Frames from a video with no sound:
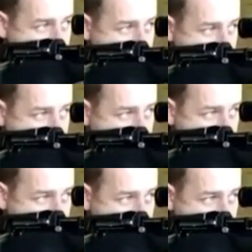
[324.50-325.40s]

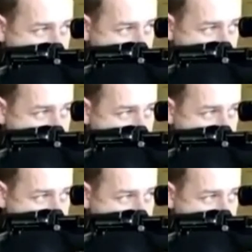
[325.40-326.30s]

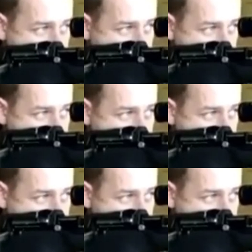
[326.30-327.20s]

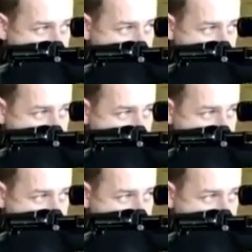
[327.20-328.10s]

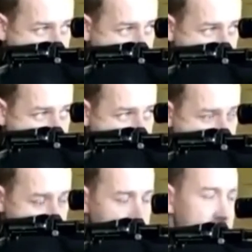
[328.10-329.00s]

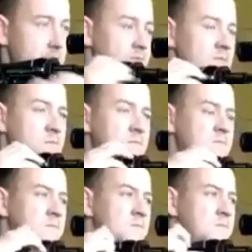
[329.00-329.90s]

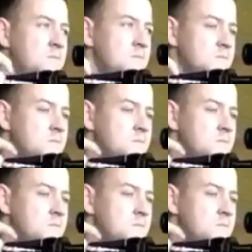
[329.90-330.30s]
Nothing is said.